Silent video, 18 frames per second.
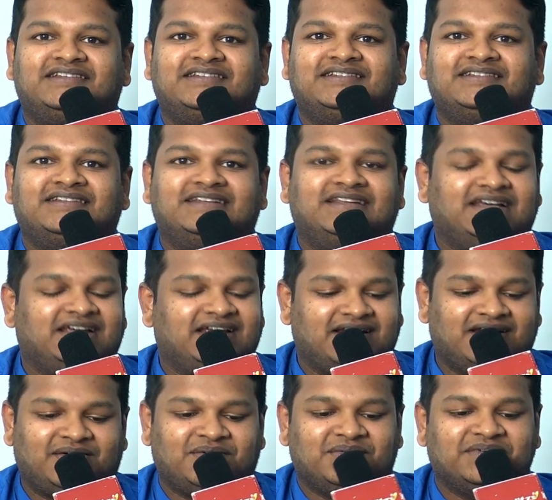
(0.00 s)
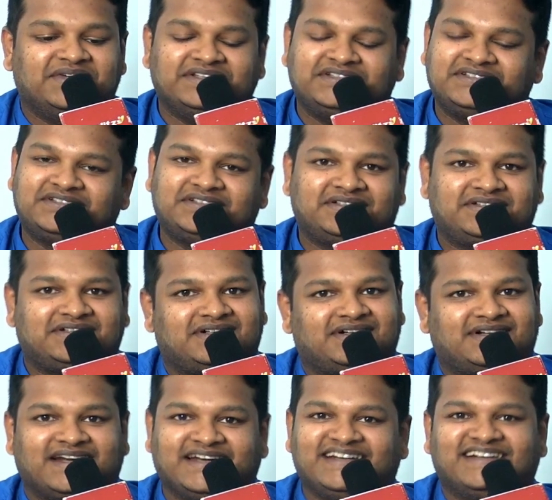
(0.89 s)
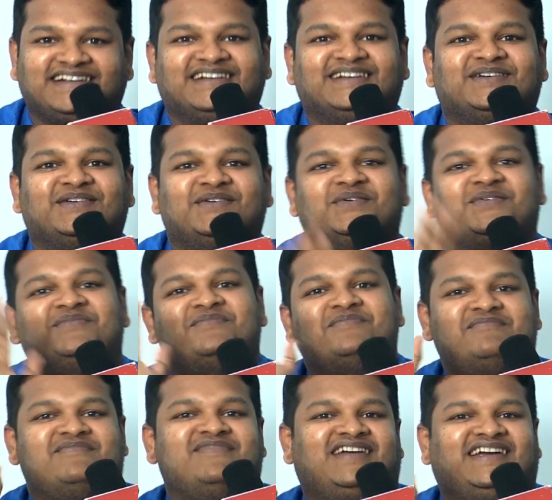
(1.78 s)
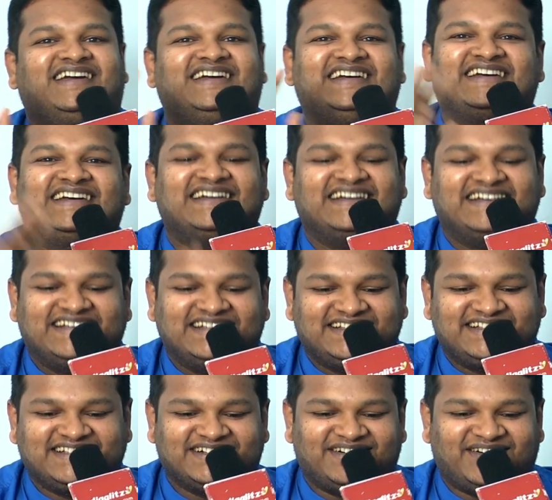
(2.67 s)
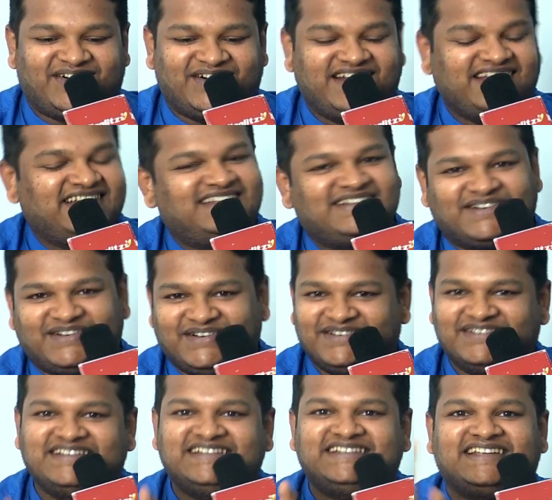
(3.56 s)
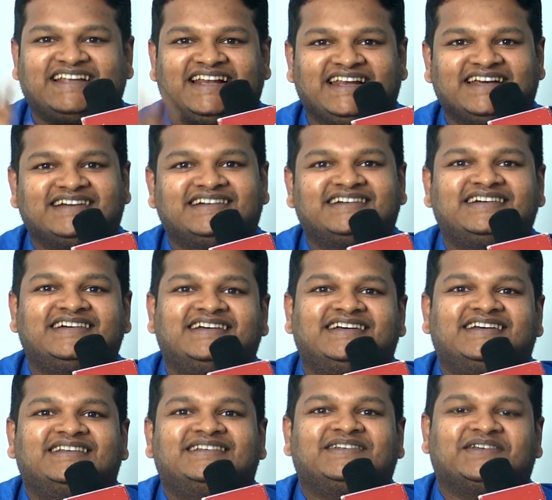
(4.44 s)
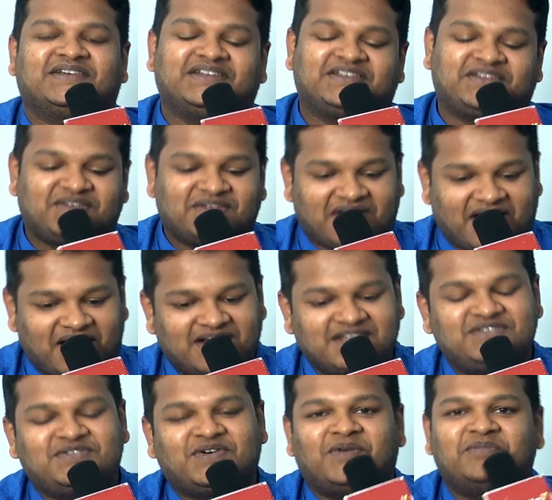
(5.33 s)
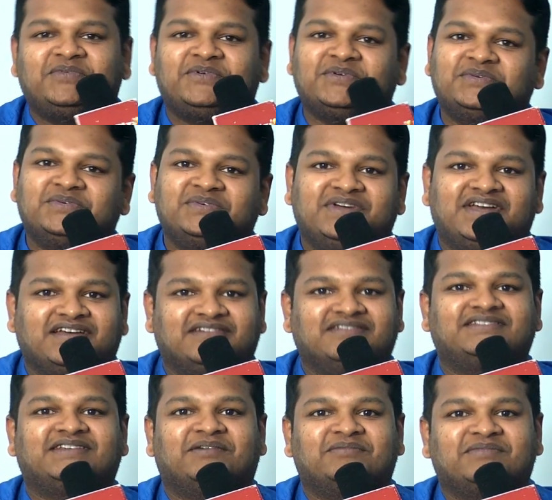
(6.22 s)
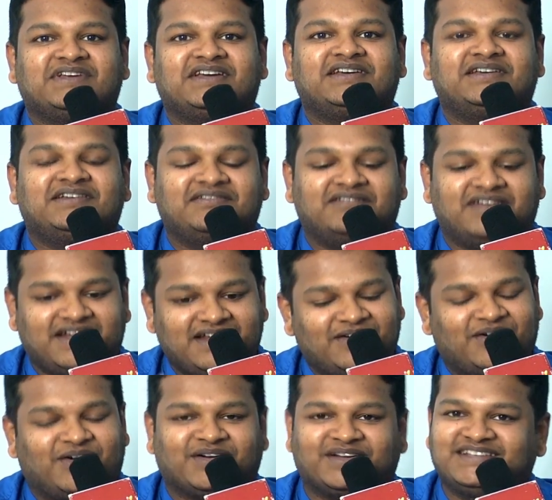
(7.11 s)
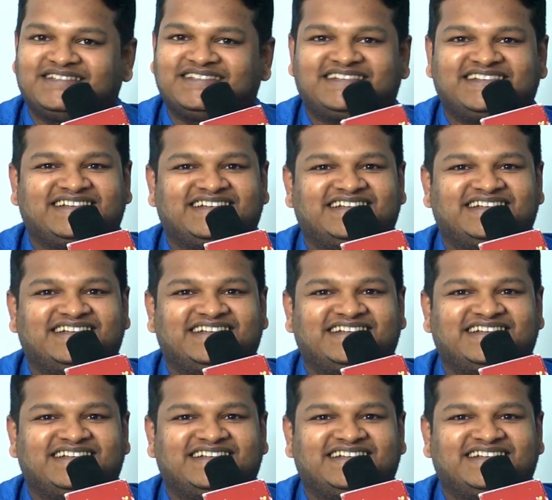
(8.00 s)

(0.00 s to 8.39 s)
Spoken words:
they always treat it in a good way. So audience are always clear. So it's our job to give something very honest.